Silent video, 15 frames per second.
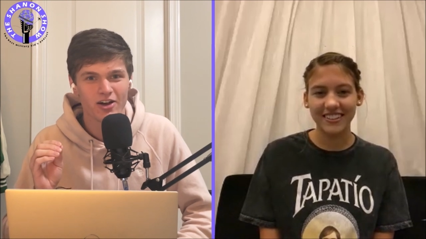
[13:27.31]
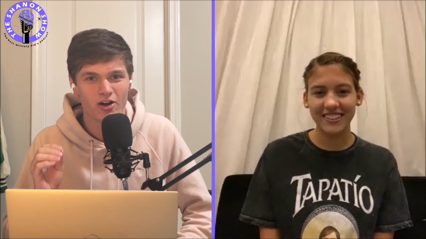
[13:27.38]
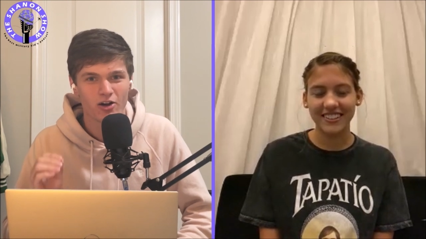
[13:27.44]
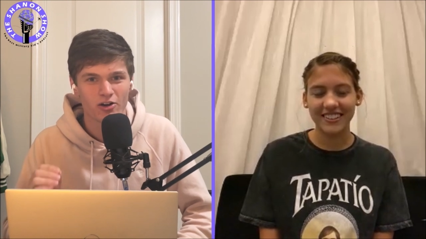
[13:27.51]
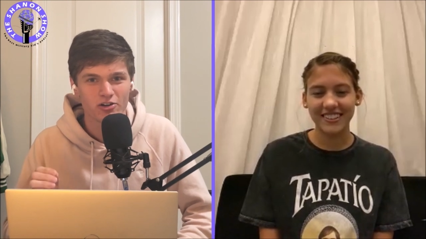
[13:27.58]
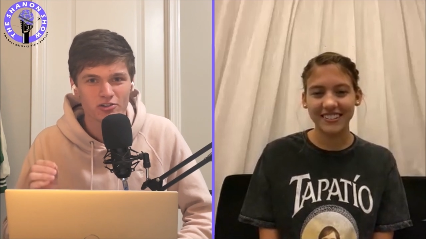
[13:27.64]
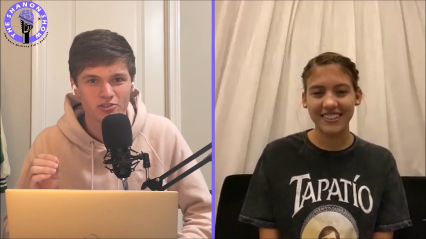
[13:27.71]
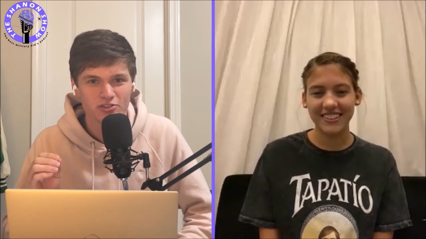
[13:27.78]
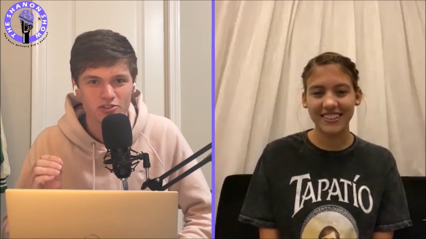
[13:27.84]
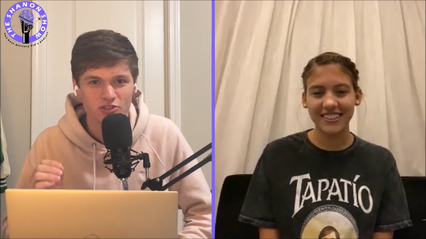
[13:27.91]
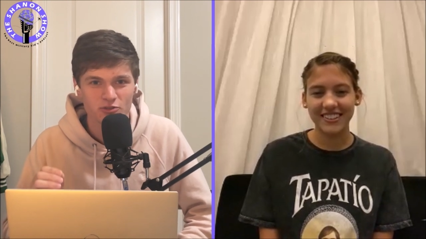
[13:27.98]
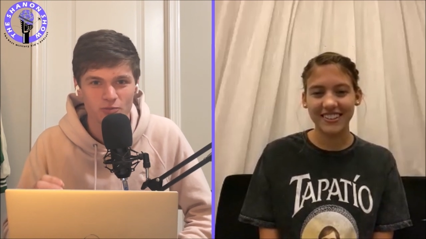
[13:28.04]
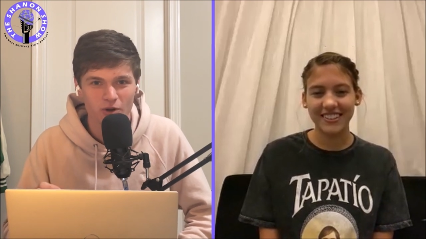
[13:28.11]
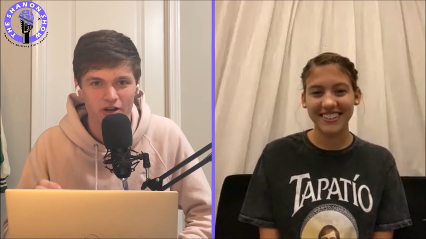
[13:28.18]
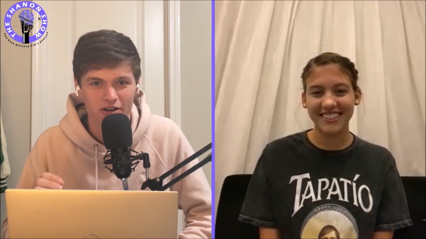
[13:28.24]
Speaker 1: aren't
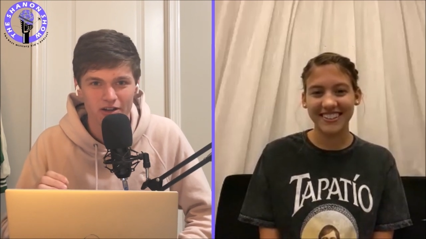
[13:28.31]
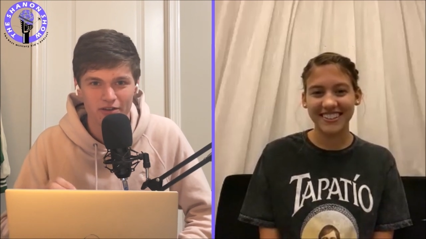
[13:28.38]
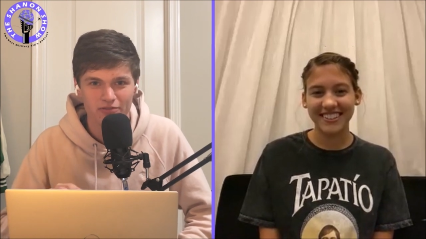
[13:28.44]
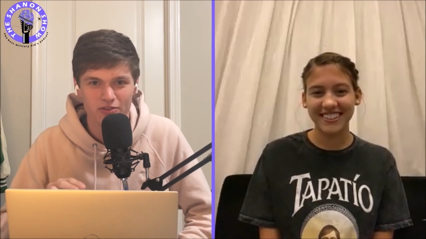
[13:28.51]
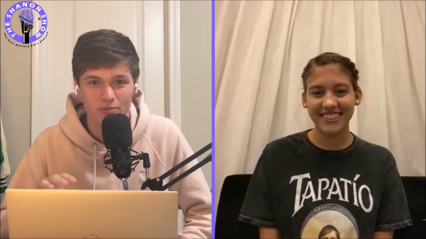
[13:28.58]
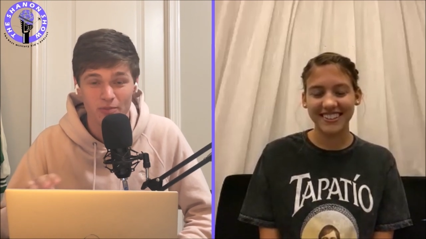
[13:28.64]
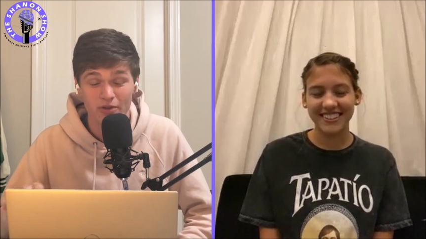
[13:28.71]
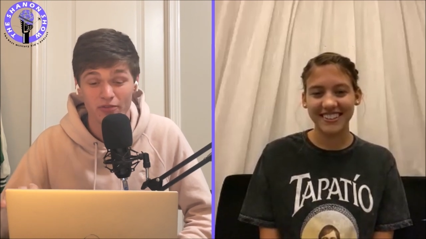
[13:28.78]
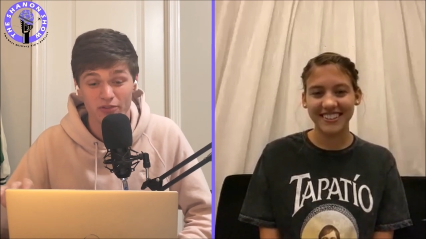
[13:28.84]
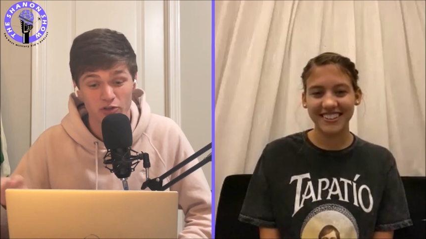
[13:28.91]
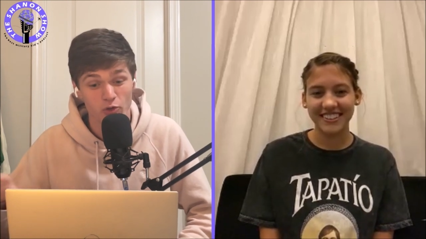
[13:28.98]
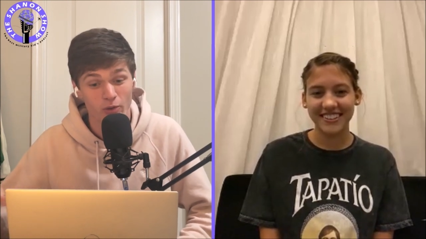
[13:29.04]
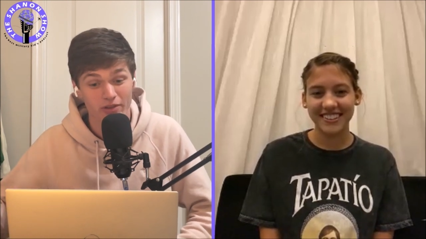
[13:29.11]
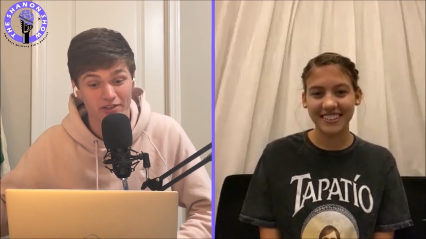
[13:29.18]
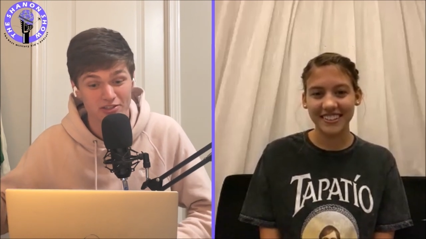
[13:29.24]
smart enough to build the
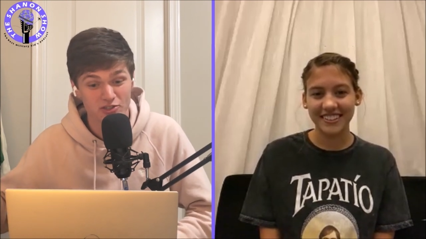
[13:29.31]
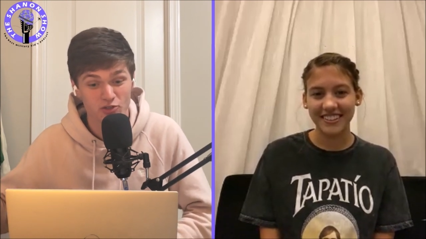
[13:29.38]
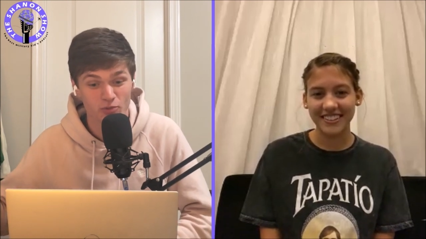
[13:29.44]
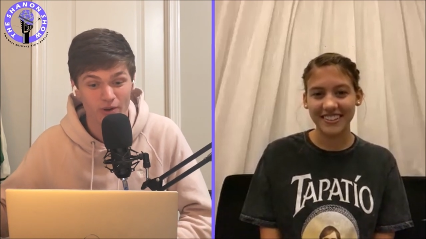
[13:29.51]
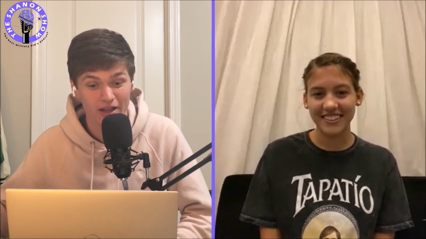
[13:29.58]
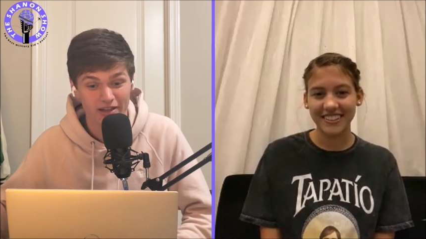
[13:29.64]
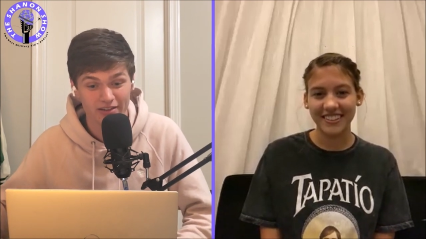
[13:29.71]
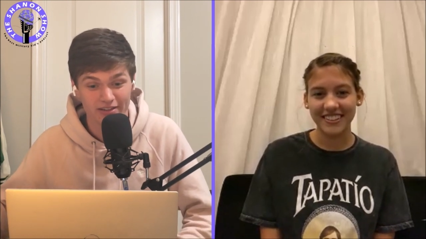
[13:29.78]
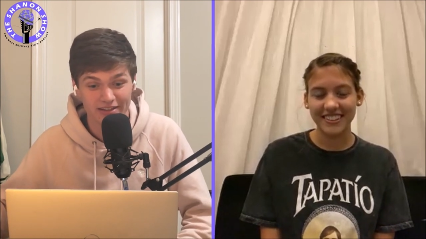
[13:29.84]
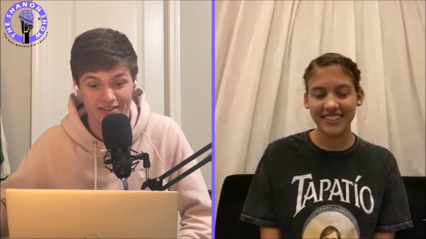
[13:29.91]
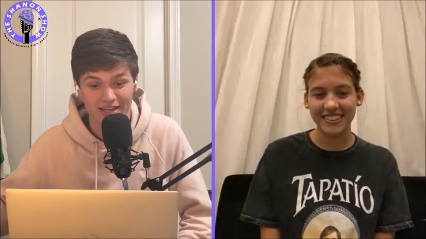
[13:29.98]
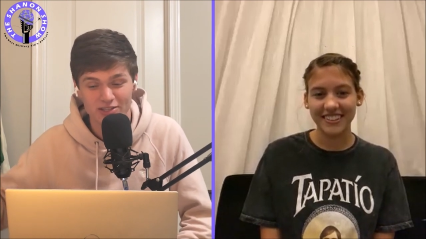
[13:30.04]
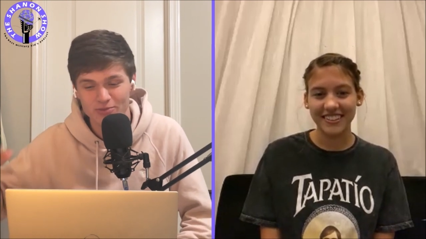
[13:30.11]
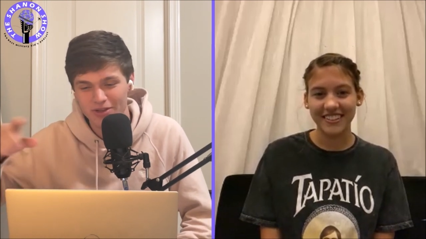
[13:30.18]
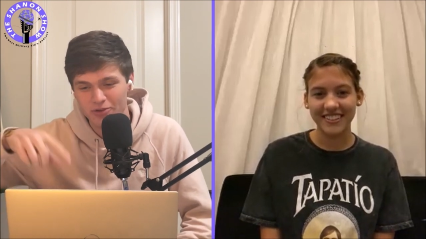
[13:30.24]
toilets correctly.
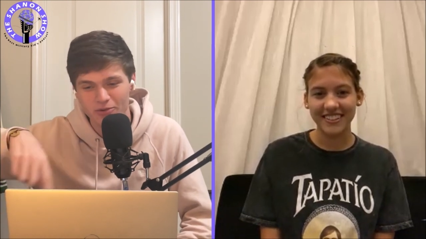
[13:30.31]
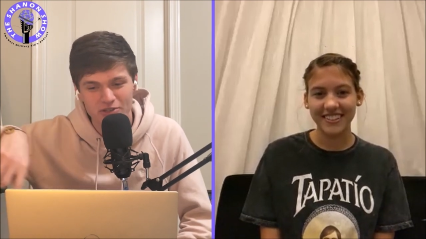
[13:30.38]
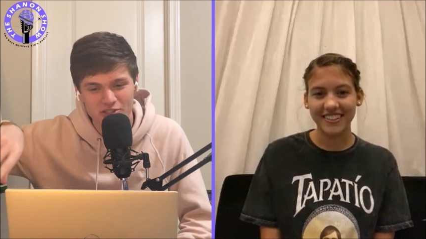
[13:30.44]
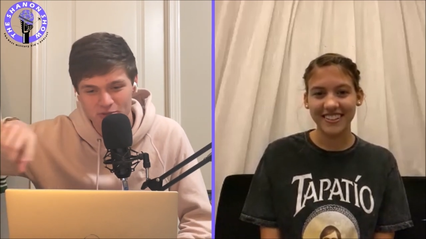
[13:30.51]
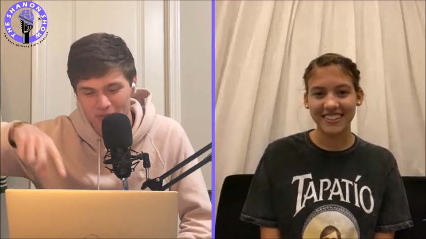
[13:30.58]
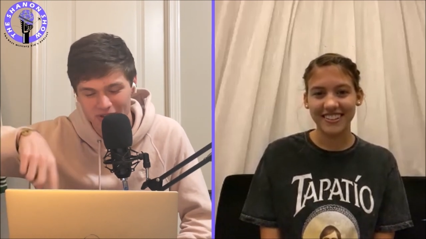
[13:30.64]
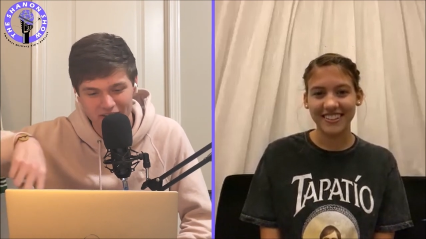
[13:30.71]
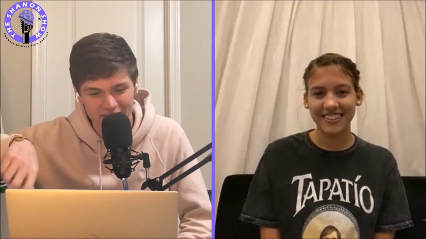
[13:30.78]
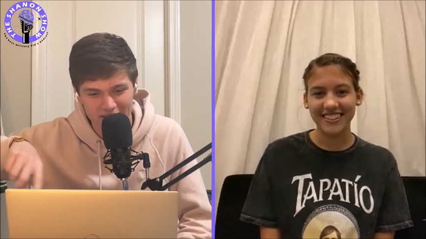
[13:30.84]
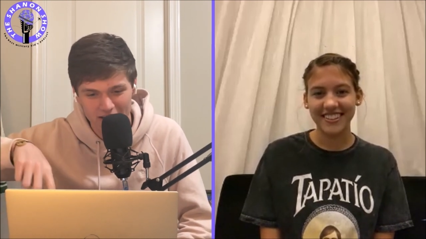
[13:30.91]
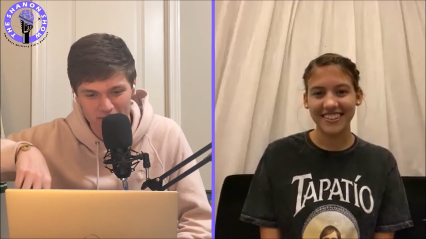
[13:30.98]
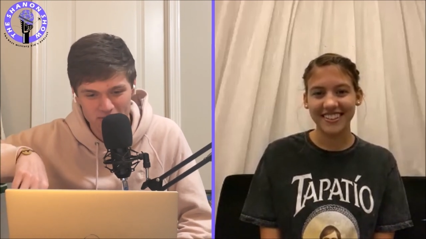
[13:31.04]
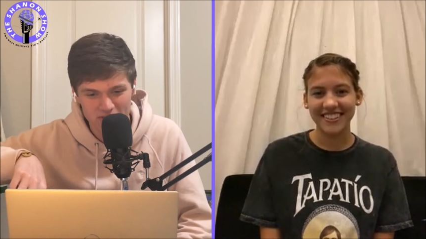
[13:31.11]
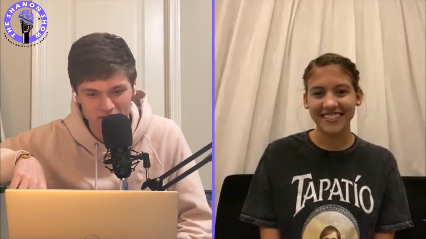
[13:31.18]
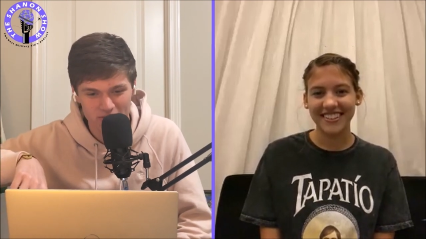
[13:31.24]
That's why they're always spinning in the
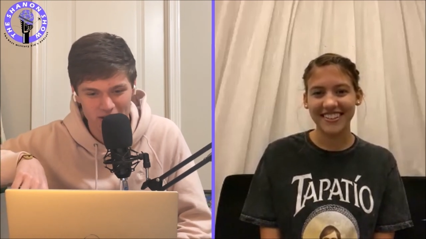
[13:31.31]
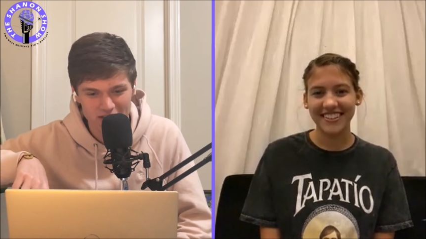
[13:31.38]
opposite